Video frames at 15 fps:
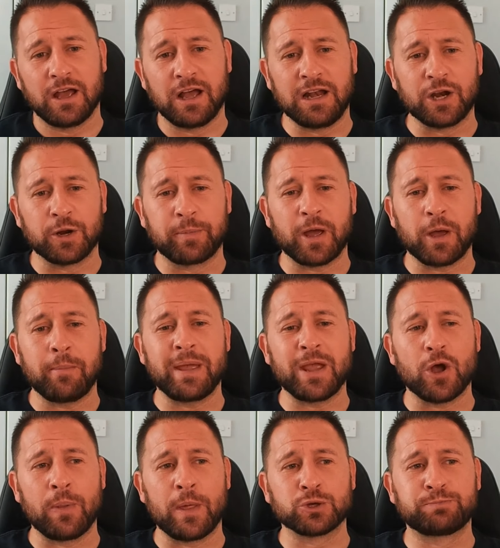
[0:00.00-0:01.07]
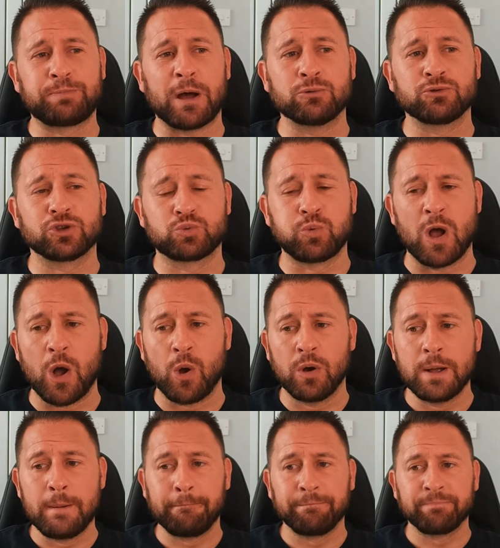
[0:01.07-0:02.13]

of meat on those bones as well.